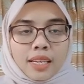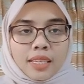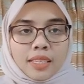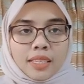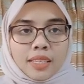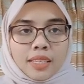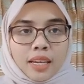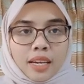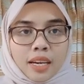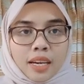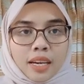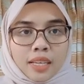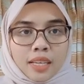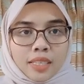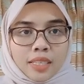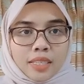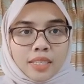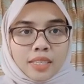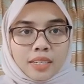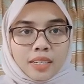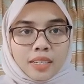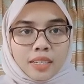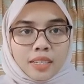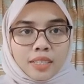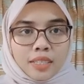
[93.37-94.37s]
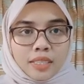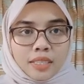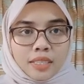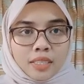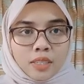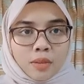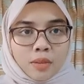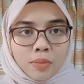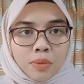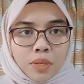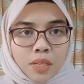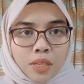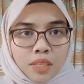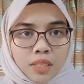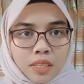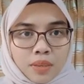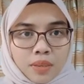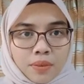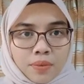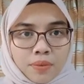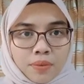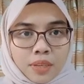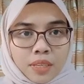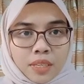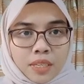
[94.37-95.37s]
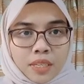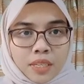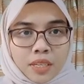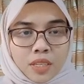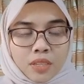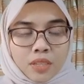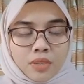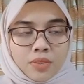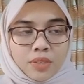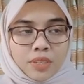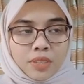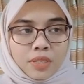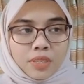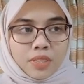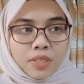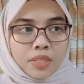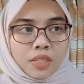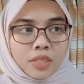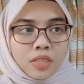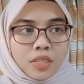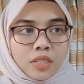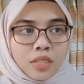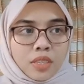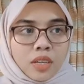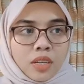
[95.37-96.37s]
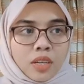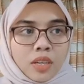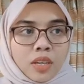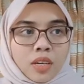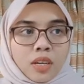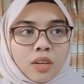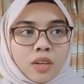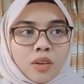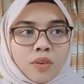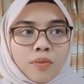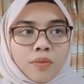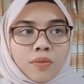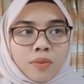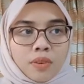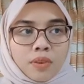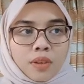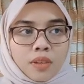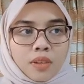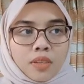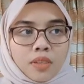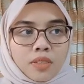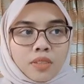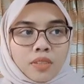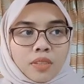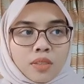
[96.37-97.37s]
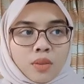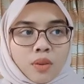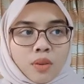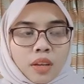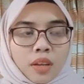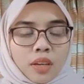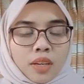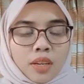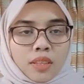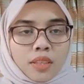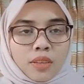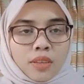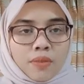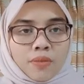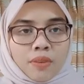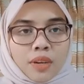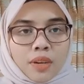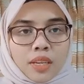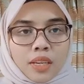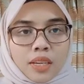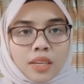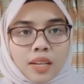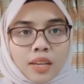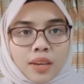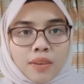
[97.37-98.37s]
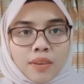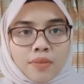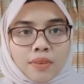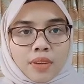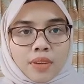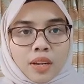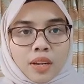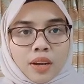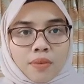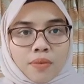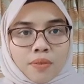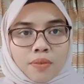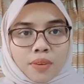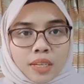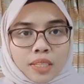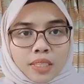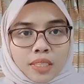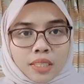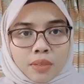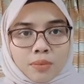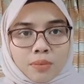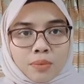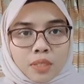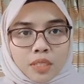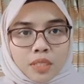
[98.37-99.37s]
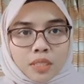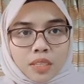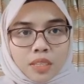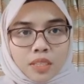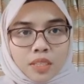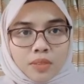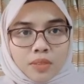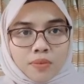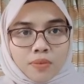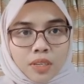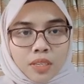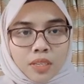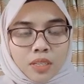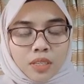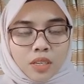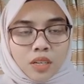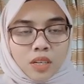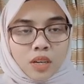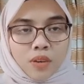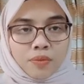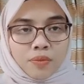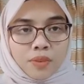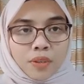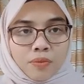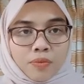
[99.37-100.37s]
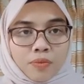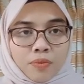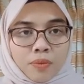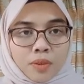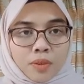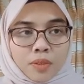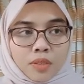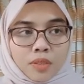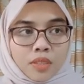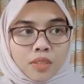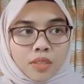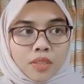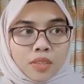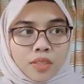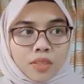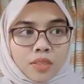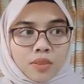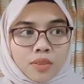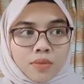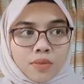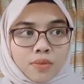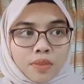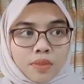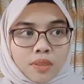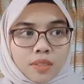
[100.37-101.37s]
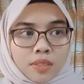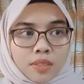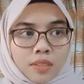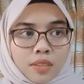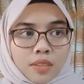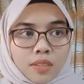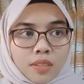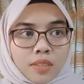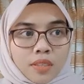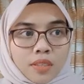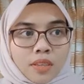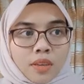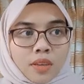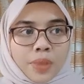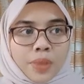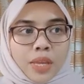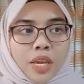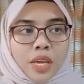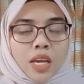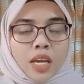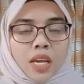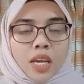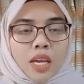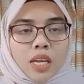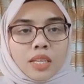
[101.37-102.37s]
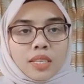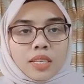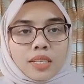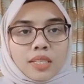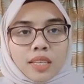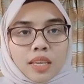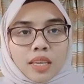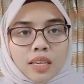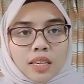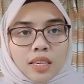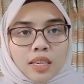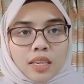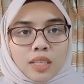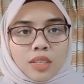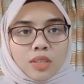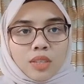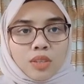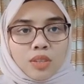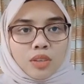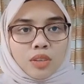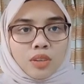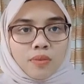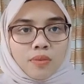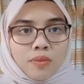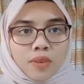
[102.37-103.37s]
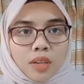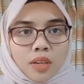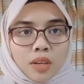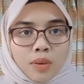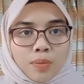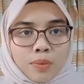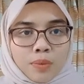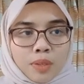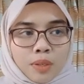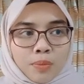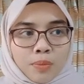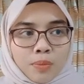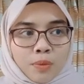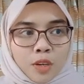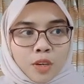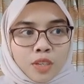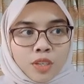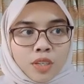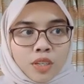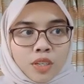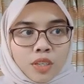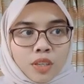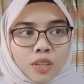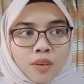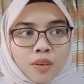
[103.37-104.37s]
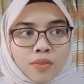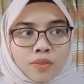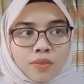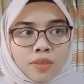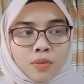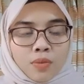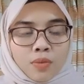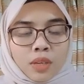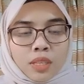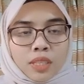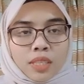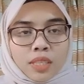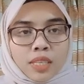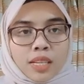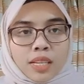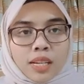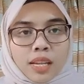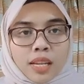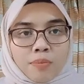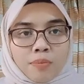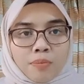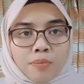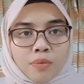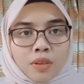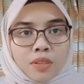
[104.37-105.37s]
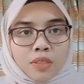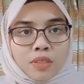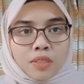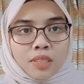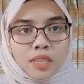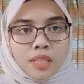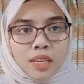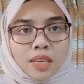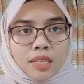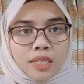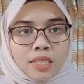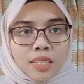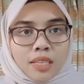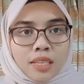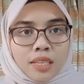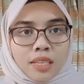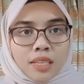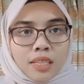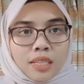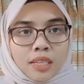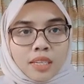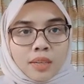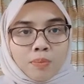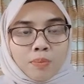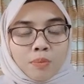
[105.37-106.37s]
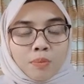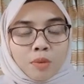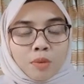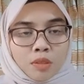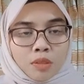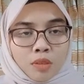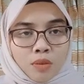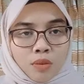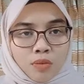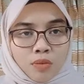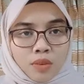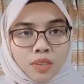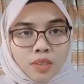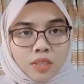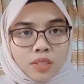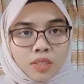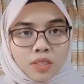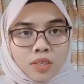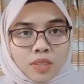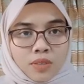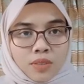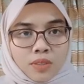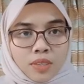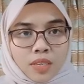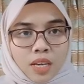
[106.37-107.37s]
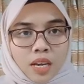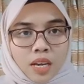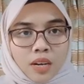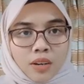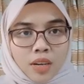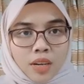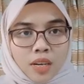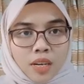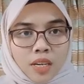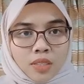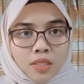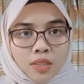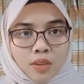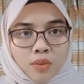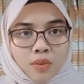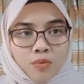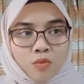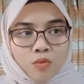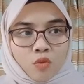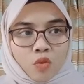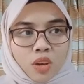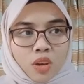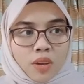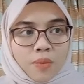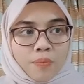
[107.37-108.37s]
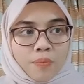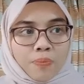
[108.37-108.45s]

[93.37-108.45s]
There are three research objectives in this research. First, to identify the level of customer satisfaction of the postal services. Second, to develop the model of the waiting line process in the post office using Arena software.